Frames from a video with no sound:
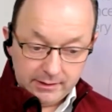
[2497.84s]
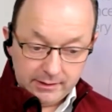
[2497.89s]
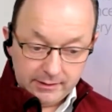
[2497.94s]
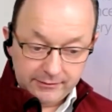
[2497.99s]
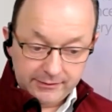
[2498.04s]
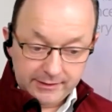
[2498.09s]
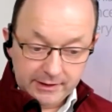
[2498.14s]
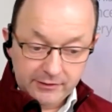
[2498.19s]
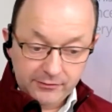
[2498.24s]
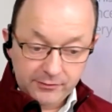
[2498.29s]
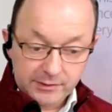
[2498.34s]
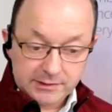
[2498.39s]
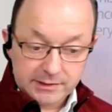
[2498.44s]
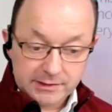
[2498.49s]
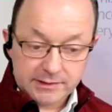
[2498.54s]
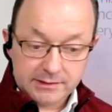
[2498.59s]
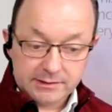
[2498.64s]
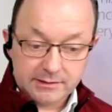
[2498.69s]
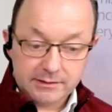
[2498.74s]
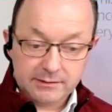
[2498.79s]
think if we
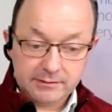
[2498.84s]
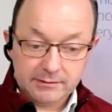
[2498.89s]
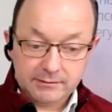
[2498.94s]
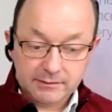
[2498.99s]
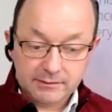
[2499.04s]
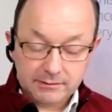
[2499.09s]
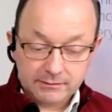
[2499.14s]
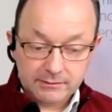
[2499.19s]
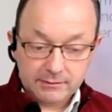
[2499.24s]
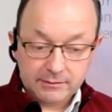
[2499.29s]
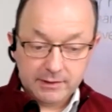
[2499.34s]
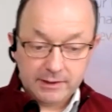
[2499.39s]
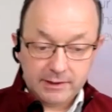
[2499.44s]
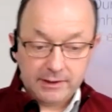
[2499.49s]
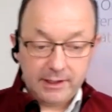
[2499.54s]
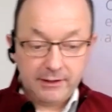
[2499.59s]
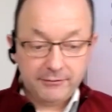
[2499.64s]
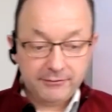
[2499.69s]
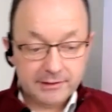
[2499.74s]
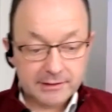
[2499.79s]
just
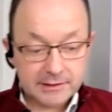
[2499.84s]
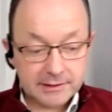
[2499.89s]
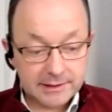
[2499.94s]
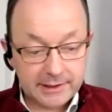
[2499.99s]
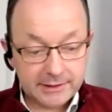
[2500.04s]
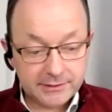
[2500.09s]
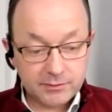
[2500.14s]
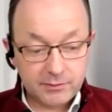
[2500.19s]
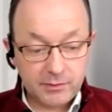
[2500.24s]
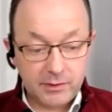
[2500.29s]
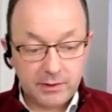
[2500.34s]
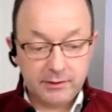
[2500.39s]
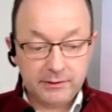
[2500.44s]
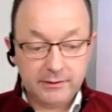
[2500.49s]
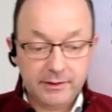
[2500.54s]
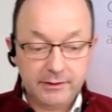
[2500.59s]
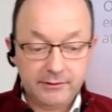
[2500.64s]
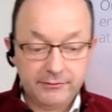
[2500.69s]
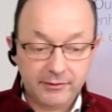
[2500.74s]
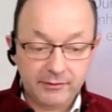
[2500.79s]
have this last
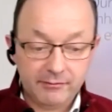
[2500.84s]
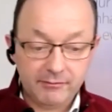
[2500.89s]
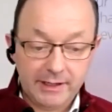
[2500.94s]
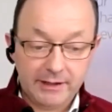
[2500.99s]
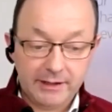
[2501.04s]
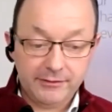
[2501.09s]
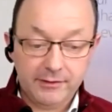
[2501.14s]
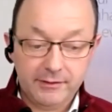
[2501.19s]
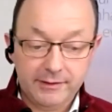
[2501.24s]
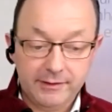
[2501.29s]
one from Matthew,